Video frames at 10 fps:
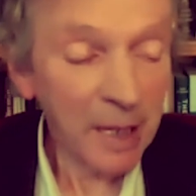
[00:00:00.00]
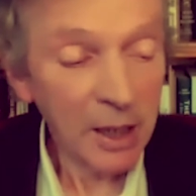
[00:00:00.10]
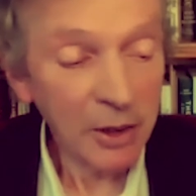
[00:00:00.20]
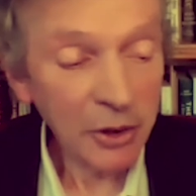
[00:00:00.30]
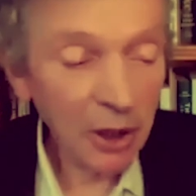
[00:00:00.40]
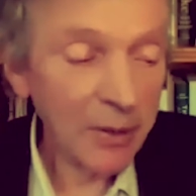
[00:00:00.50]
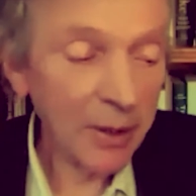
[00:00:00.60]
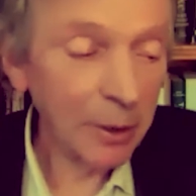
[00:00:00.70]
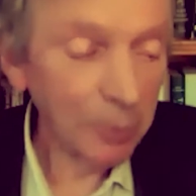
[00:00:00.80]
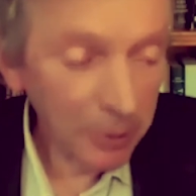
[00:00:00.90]
So I
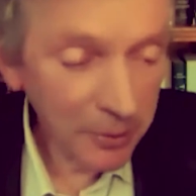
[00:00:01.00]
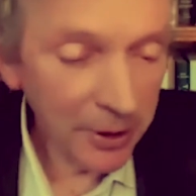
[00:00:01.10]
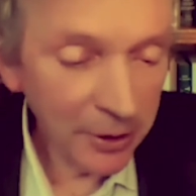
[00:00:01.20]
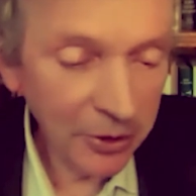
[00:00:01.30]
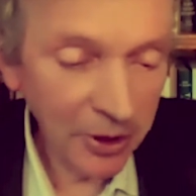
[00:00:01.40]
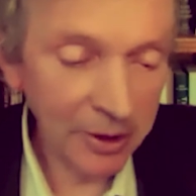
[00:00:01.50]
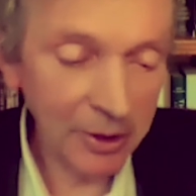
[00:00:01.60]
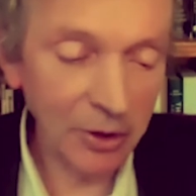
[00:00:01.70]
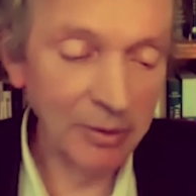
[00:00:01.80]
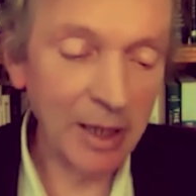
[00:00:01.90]
think all of these things
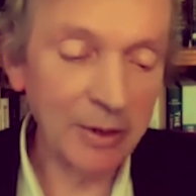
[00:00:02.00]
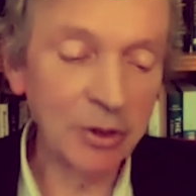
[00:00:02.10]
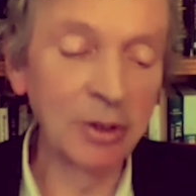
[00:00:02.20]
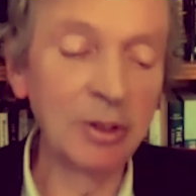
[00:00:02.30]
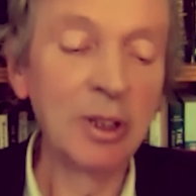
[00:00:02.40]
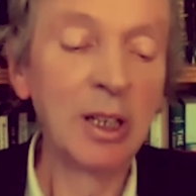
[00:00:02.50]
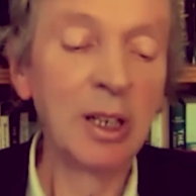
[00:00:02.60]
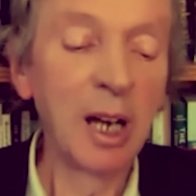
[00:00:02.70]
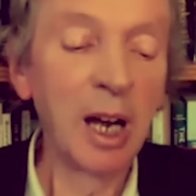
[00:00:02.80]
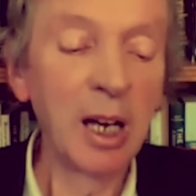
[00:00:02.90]
have led to
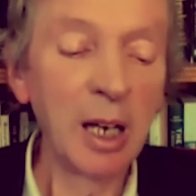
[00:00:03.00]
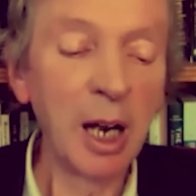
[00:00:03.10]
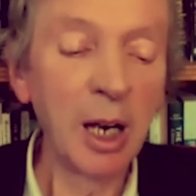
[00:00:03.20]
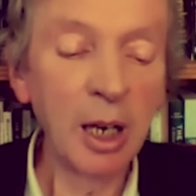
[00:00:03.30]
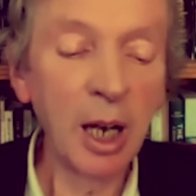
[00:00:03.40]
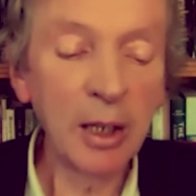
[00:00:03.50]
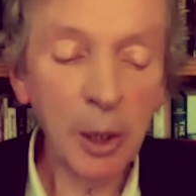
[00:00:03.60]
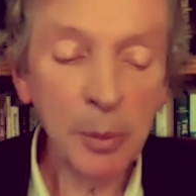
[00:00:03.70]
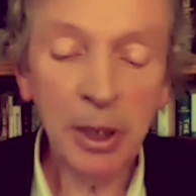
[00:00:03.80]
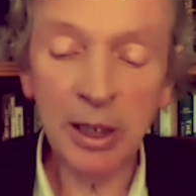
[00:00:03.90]
uh, uh, an
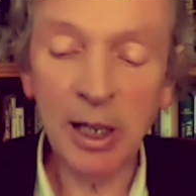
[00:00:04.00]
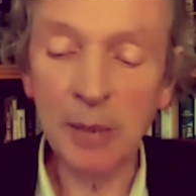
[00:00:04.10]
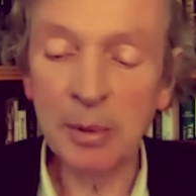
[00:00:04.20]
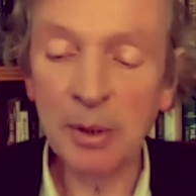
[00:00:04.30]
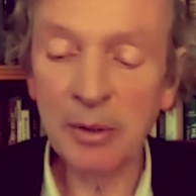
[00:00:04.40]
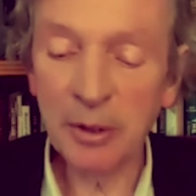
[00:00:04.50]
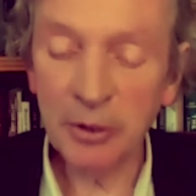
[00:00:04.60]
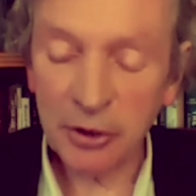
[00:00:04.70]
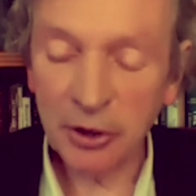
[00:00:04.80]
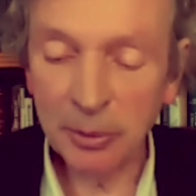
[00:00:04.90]
opening up. Uh, there's
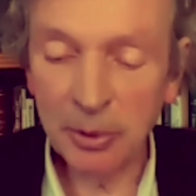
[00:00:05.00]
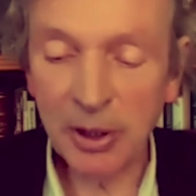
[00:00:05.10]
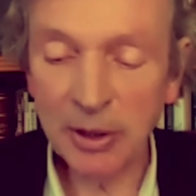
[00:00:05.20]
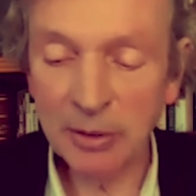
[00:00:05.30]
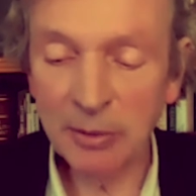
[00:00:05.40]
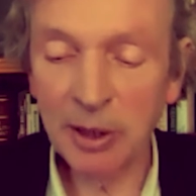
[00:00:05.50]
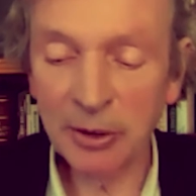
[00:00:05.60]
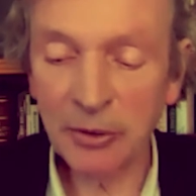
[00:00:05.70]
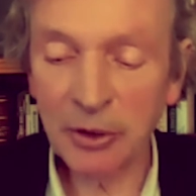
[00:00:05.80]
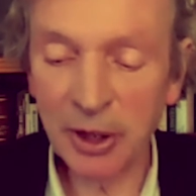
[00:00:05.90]
still within the world
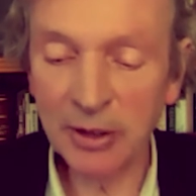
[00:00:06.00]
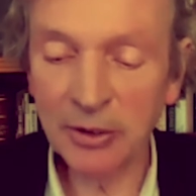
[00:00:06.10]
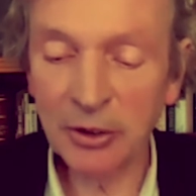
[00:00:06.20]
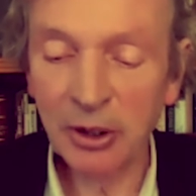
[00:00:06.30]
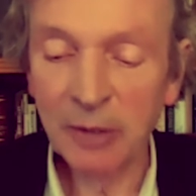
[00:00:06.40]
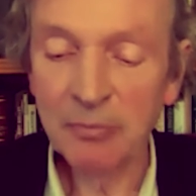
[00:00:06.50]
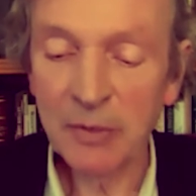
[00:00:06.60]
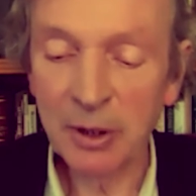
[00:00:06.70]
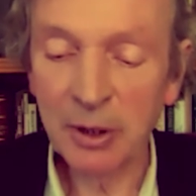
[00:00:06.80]
of science, there are